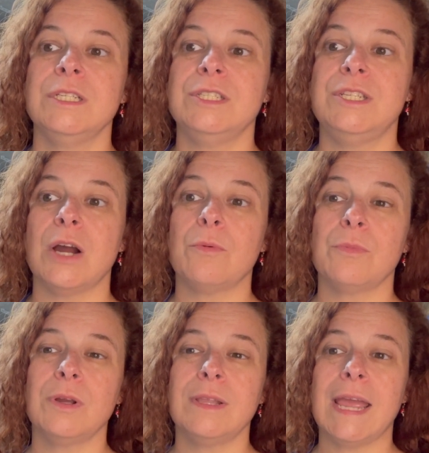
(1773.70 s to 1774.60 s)
don't
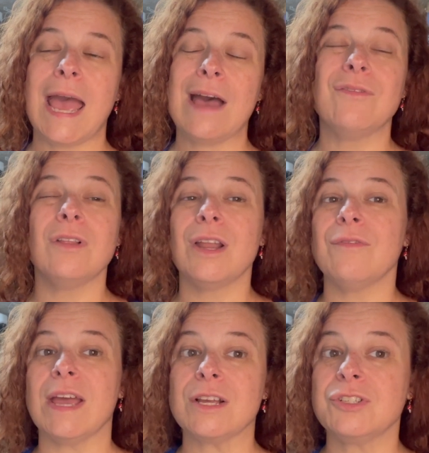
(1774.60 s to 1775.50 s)
really have a lot of
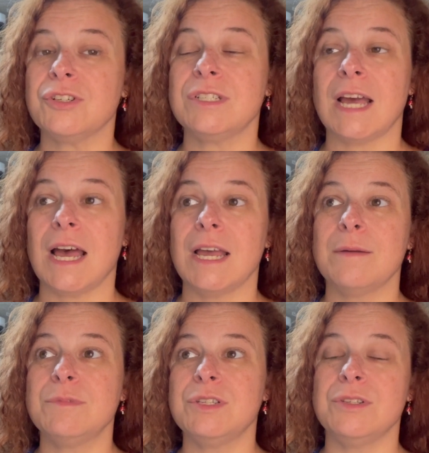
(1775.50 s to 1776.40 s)
extra
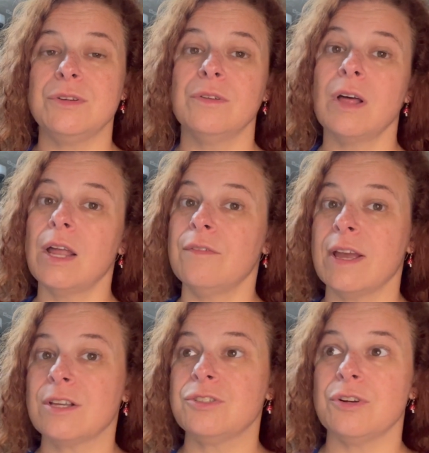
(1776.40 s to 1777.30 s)
time to do a lot of
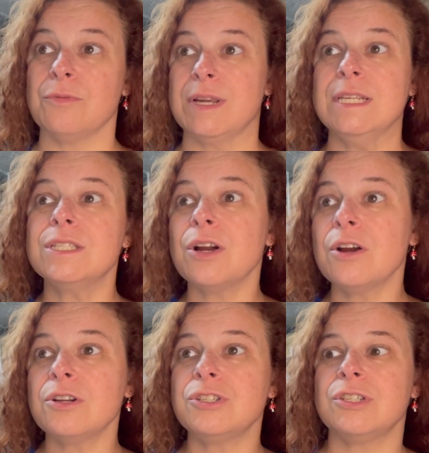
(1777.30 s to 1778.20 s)
extra
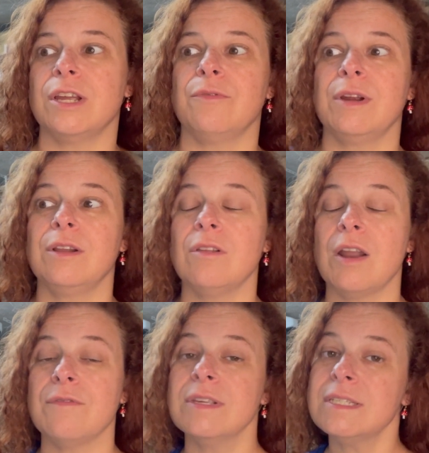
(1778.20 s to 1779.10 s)
research and read a lot
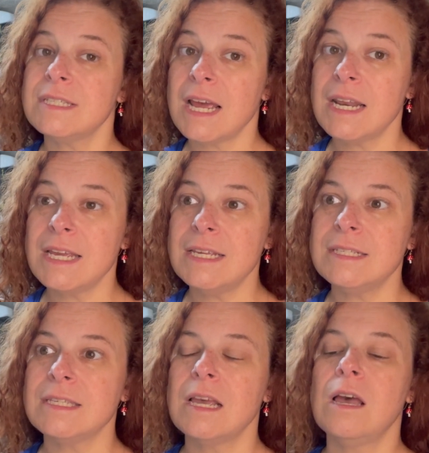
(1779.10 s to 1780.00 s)
of the
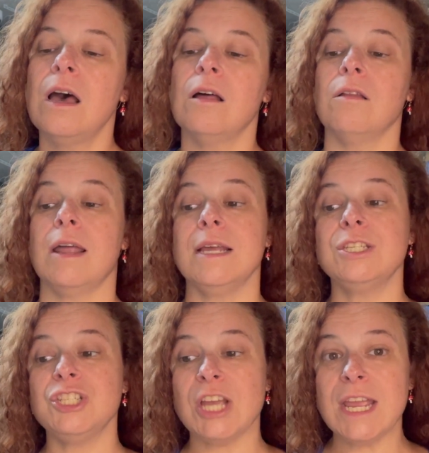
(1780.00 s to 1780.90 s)
studies. A lot
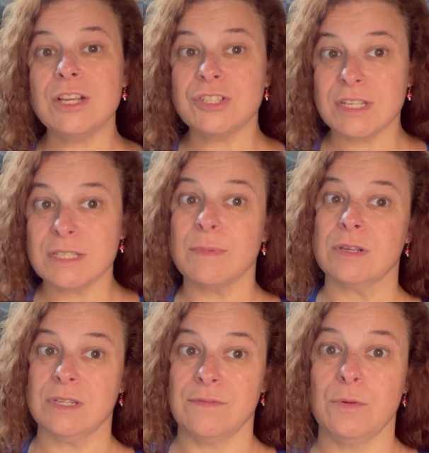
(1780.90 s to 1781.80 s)
has changed since
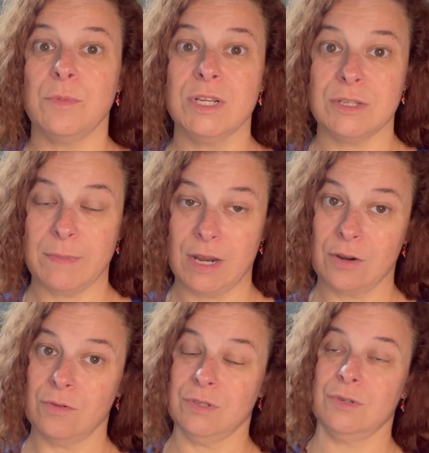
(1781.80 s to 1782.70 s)
most of them went to
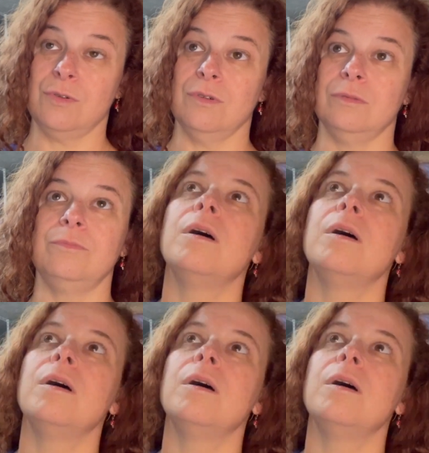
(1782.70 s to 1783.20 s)
medical school.